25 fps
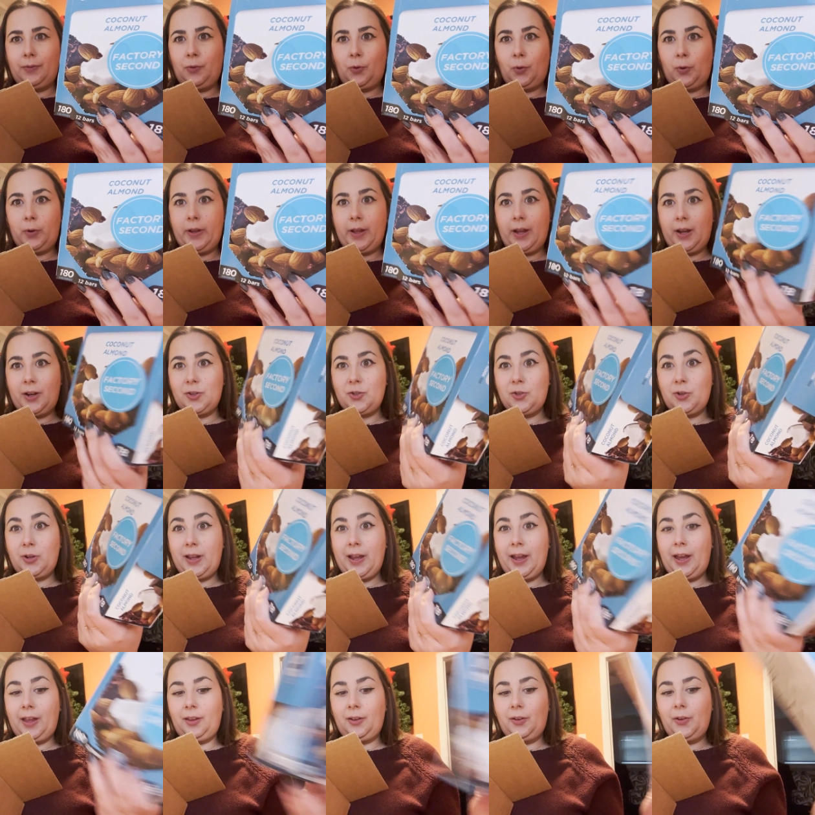40 extra
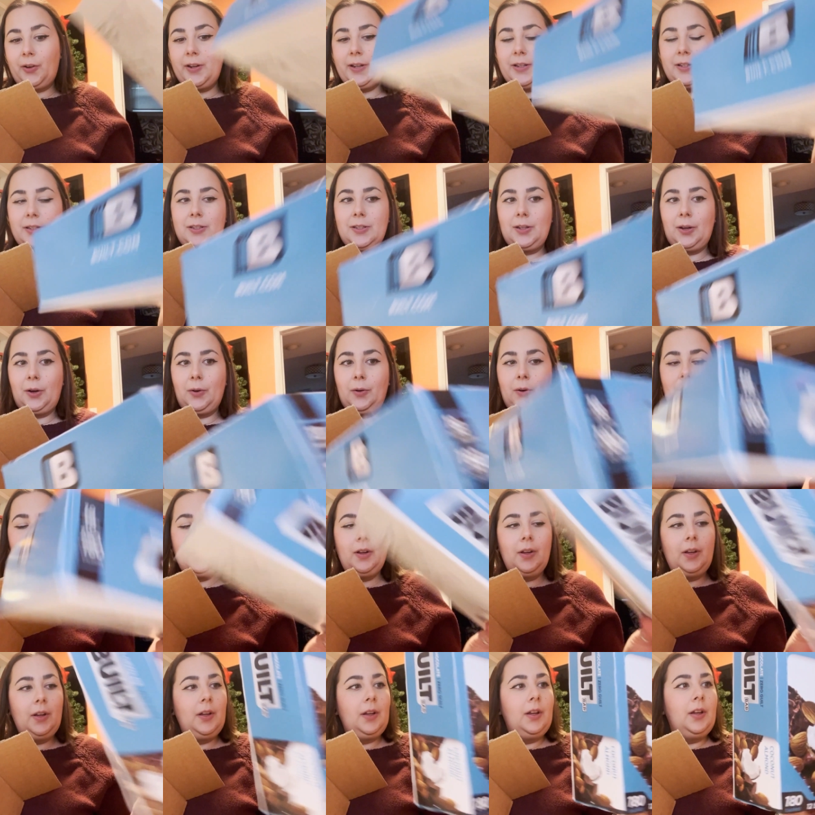calories. So,
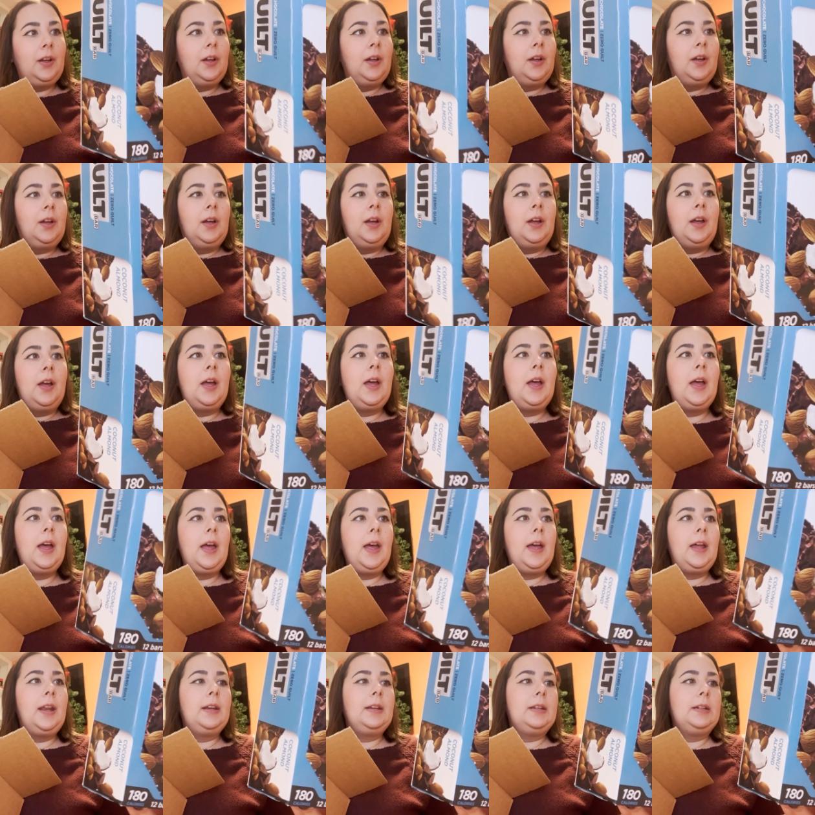
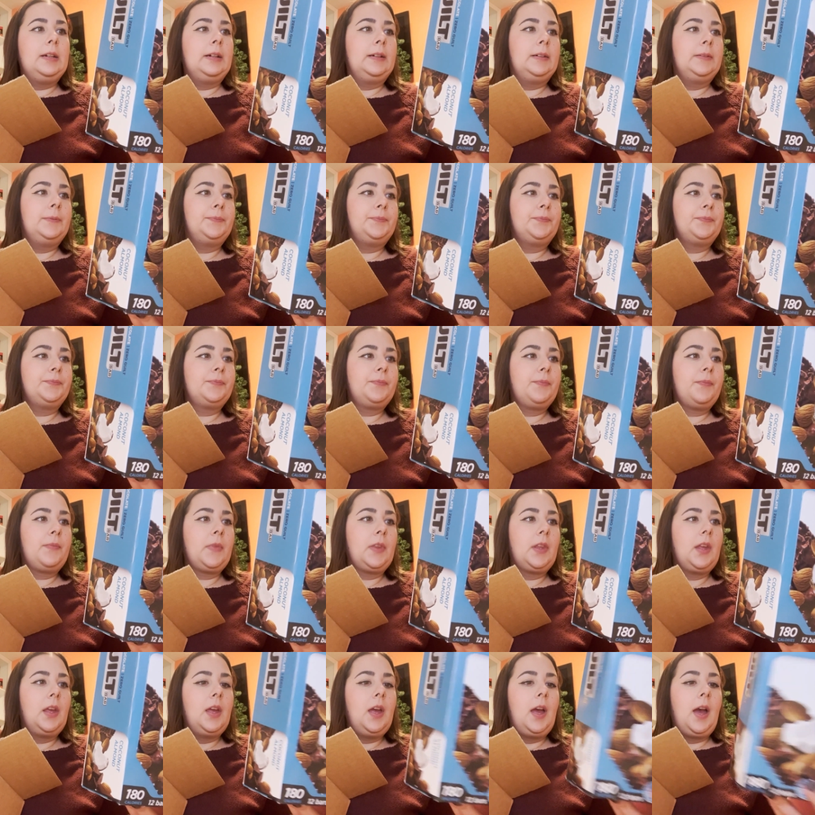and
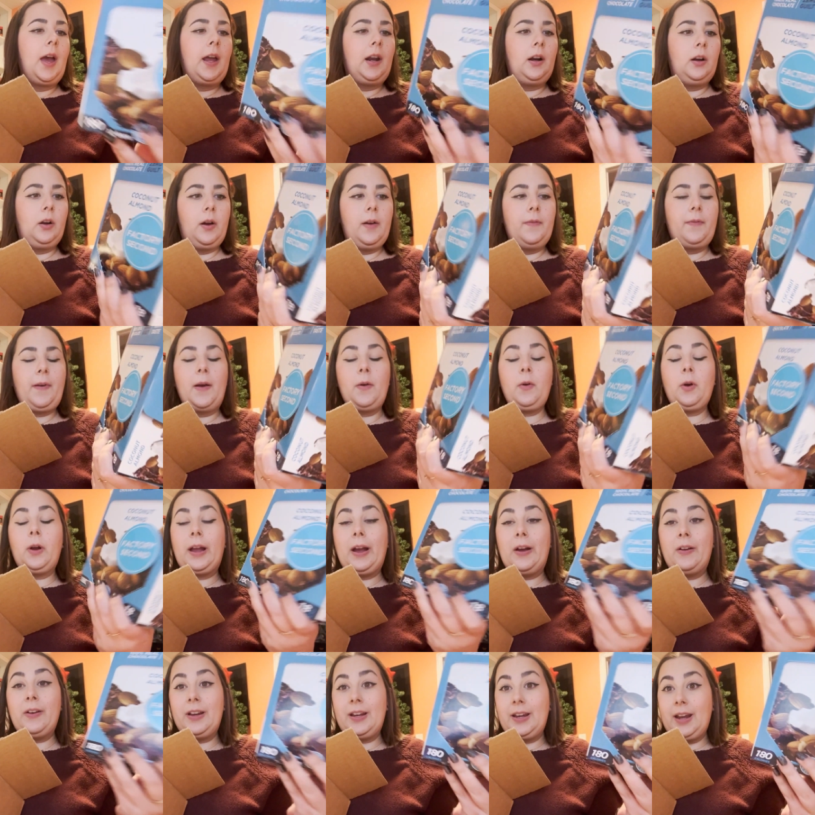I don't know, if I were
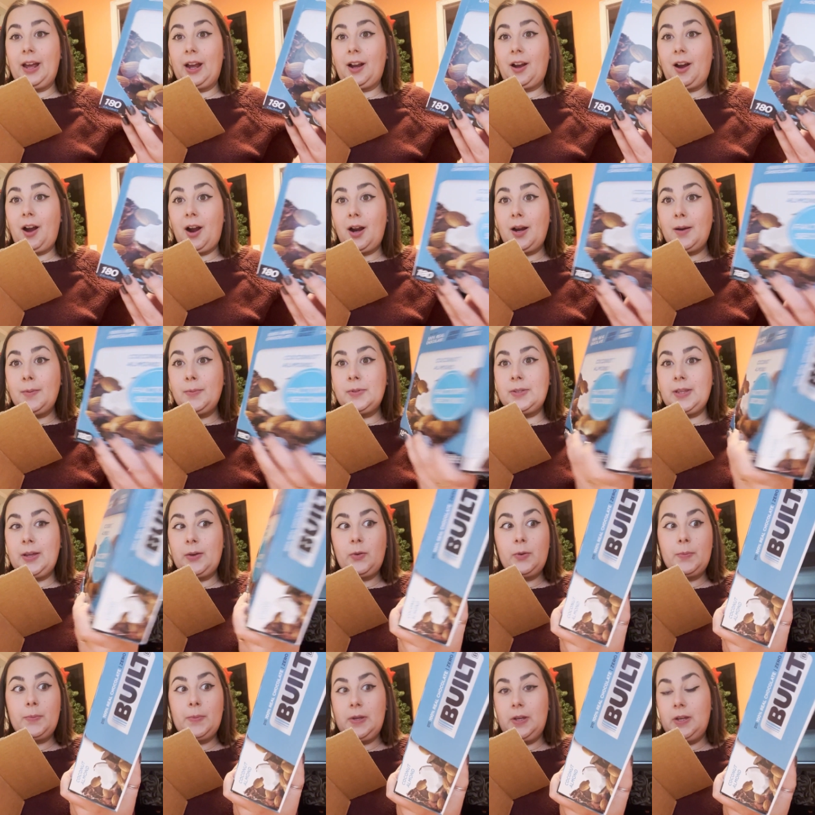counting net carbs, they
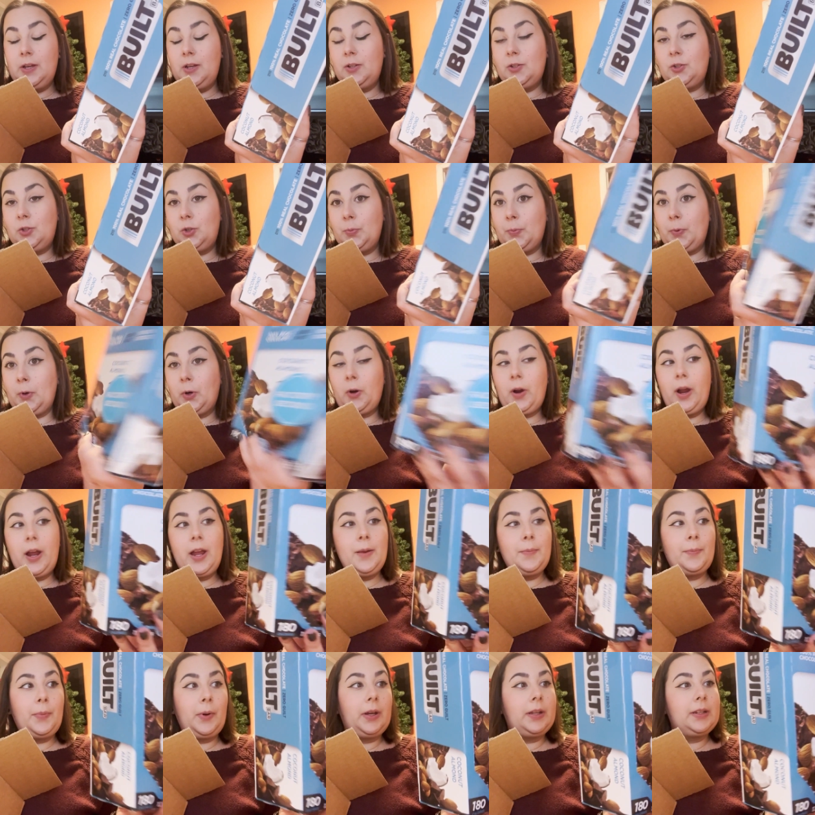would be super
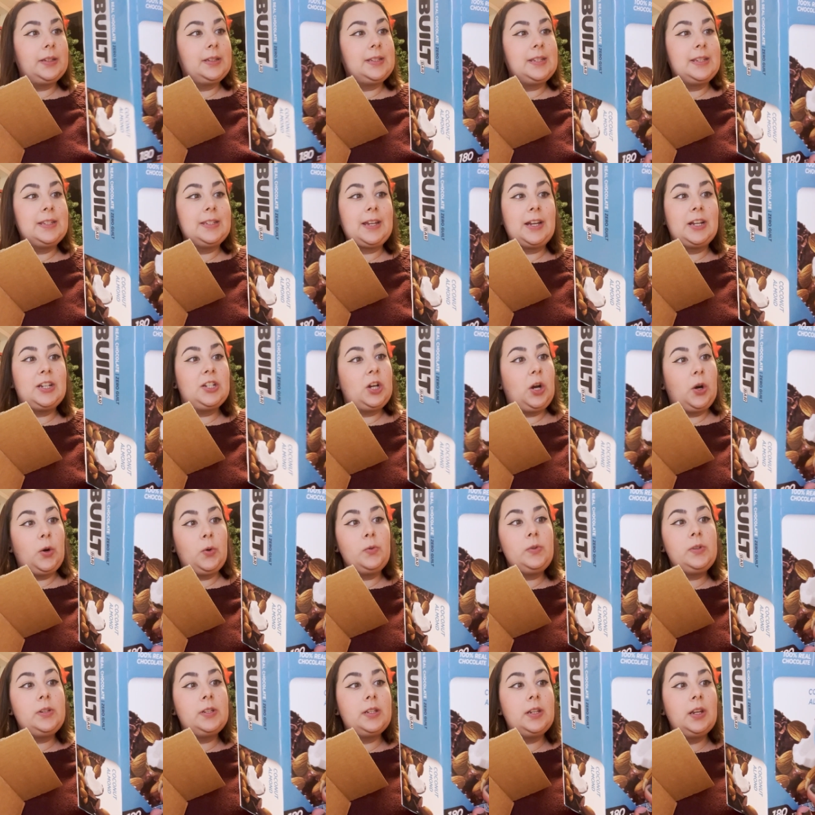great. But since I
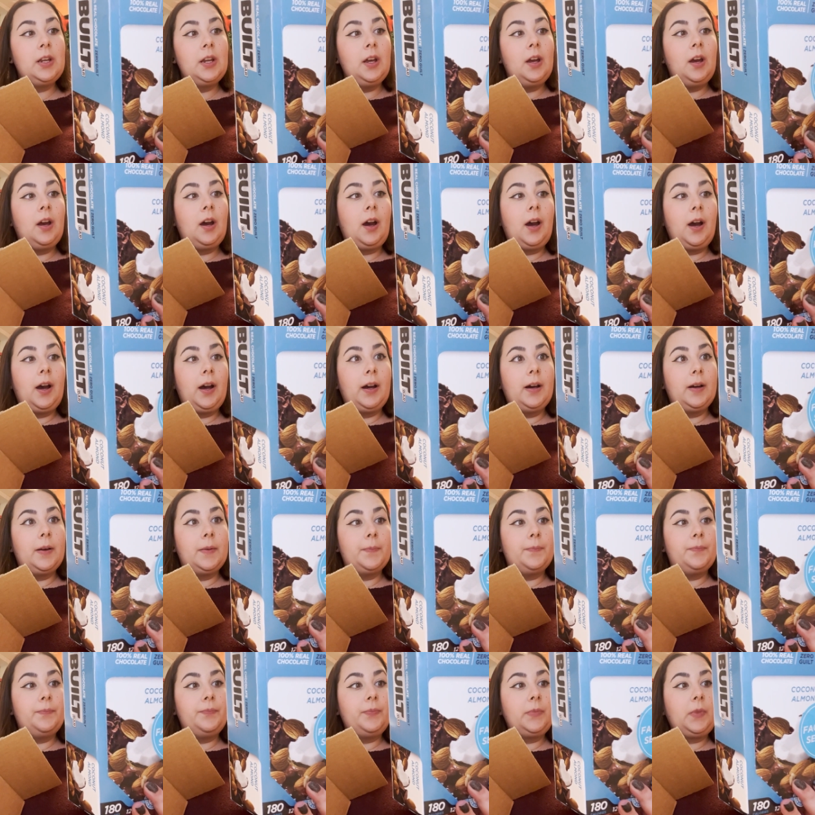don't,
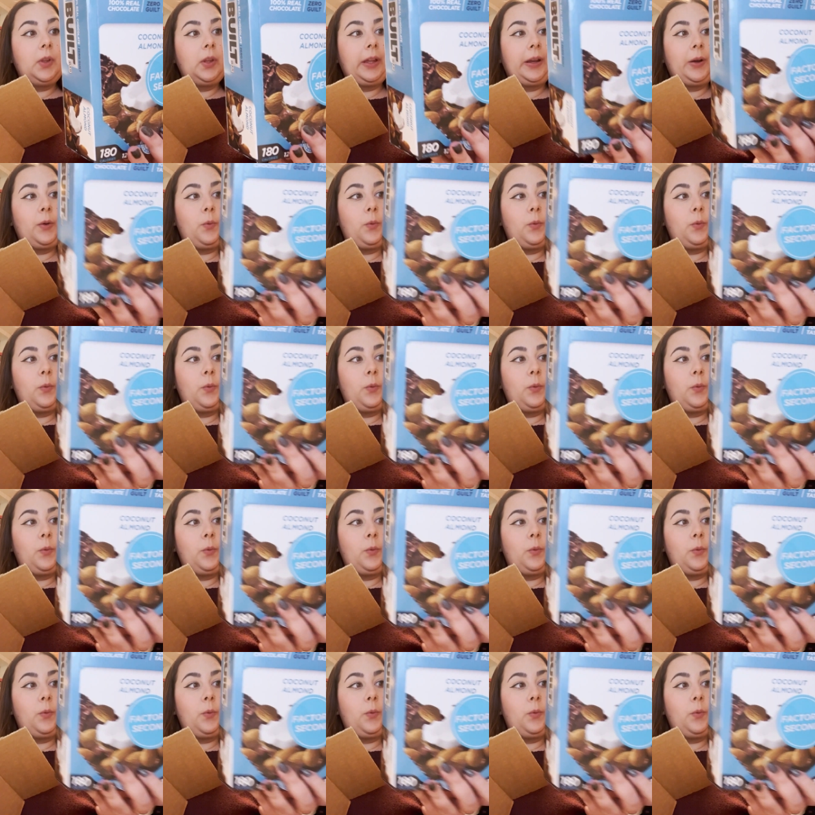um, like